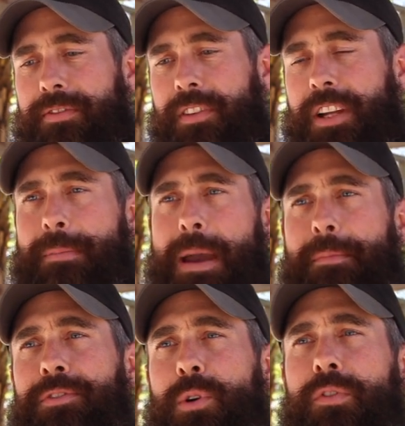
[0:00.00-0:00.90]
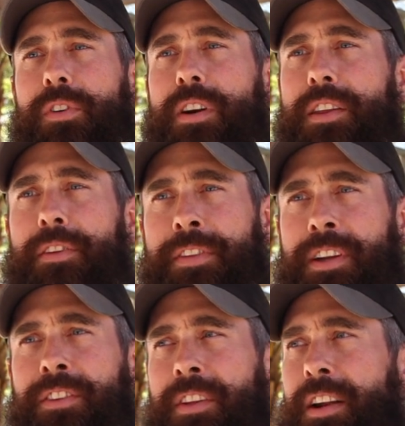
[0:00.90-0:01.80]
the commandments over other
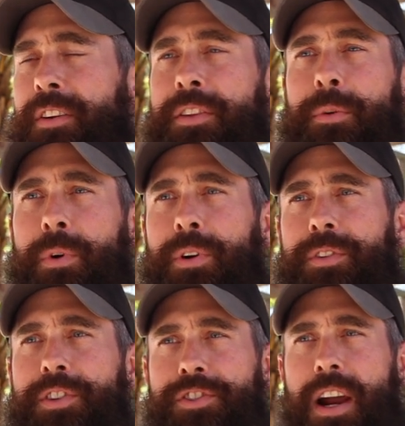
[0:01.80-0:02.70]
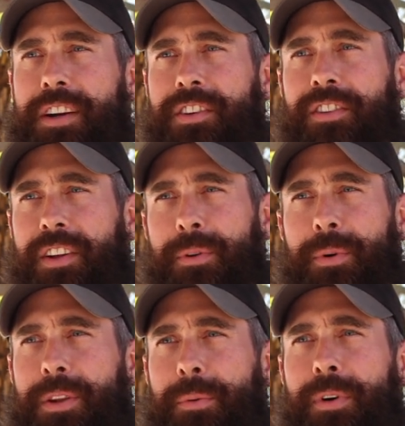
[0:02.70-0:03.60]
things that are in the world, distractions in
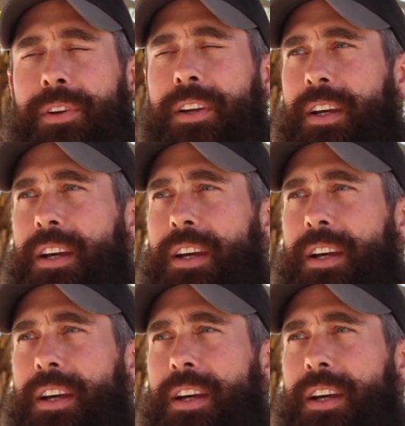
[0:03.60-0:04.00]
the world.